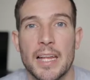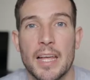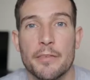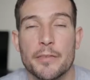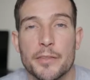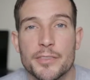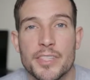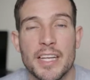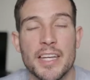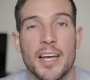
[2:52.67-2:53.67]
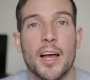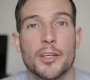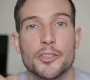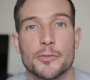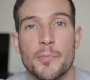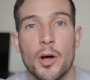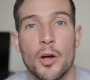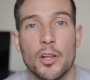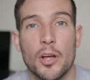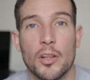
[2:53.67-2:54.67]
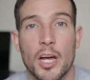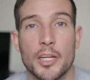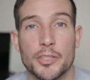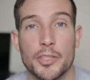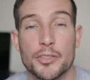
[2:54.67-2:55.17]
In FUT, a small or large